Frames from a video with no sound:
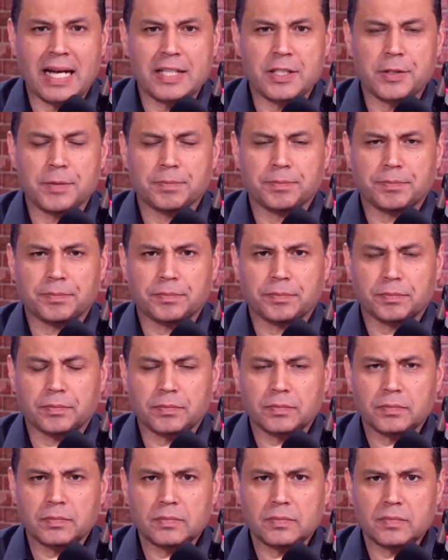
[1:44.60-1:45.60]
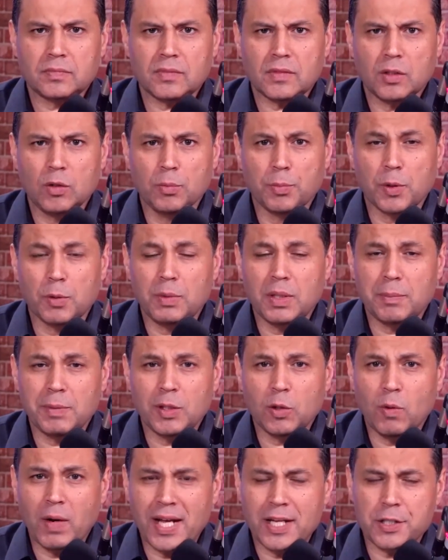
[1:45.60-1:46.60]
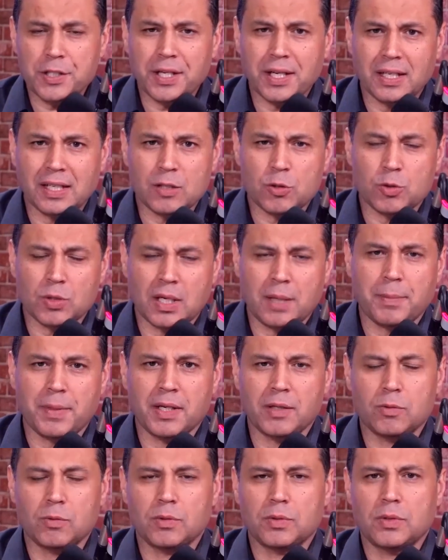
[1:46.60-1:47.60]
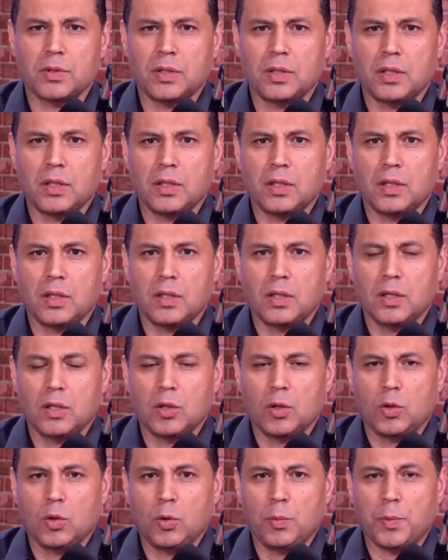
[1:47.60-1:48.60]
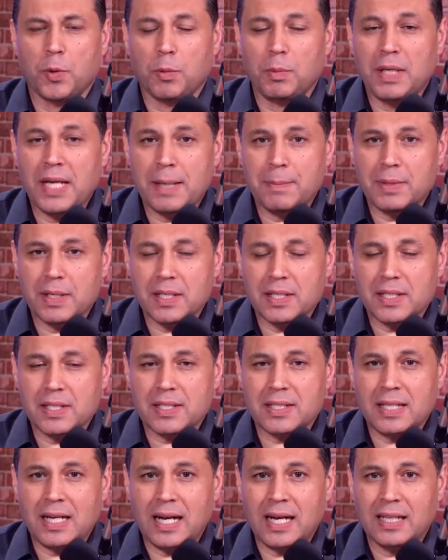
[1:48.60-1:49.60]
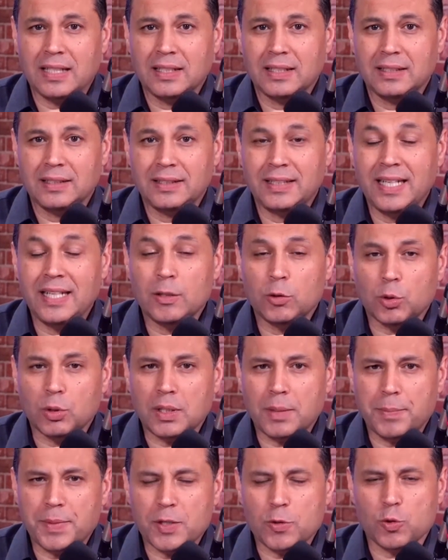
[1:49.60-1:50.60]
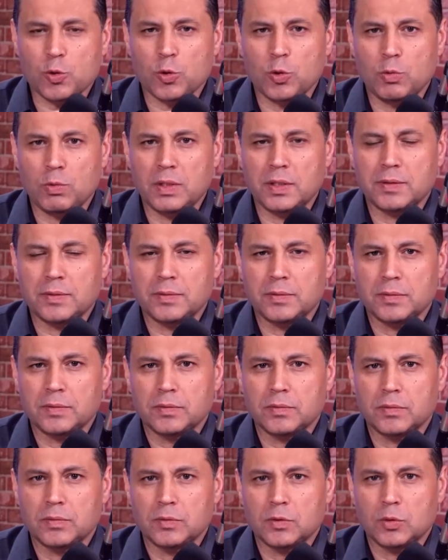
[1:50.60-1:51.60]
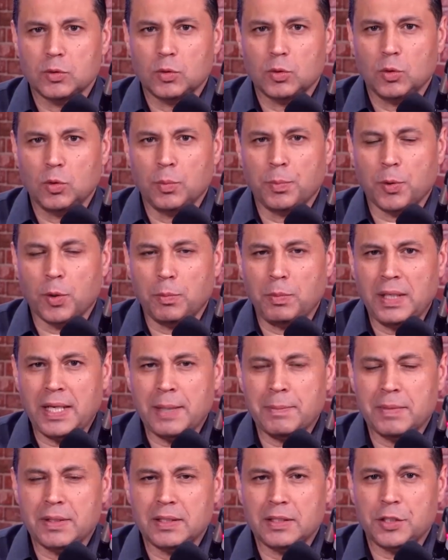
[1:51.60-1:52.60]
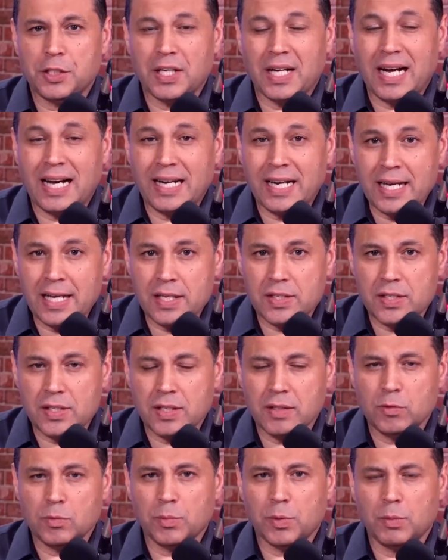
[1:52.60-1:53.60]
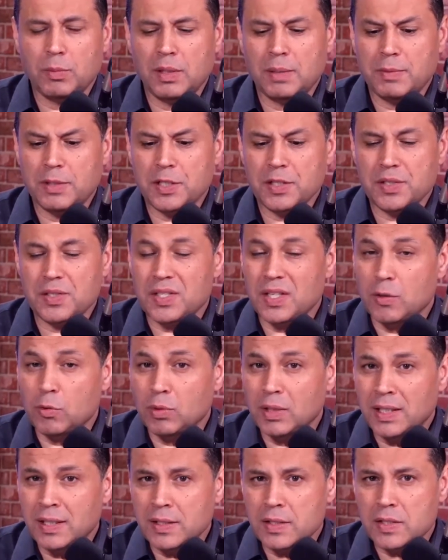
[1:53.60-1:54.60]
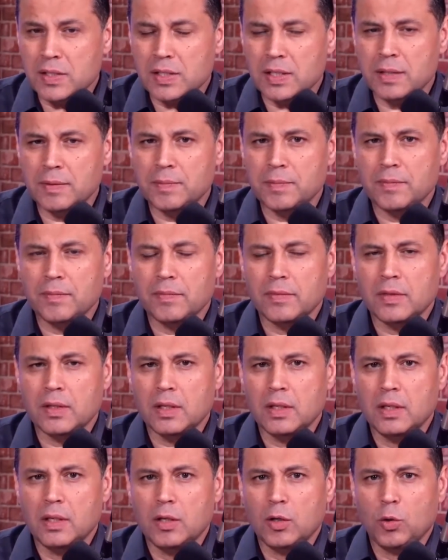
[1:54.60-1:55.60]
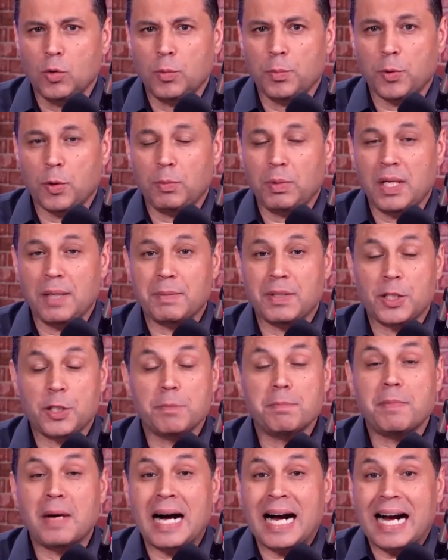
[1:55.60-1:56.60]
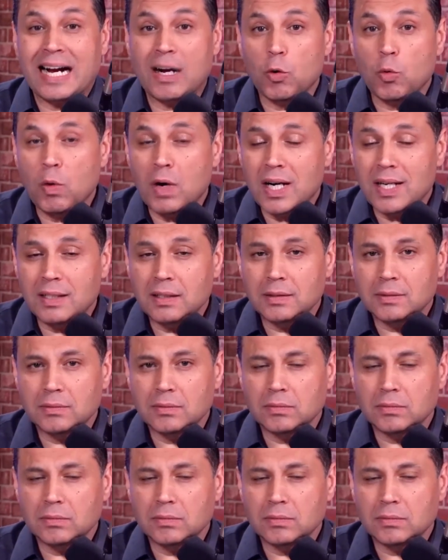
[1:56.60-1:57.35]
But in reality, the problem is not a relationship problem, but the problem is within them. They are needy or insecure, or they are grudgeful.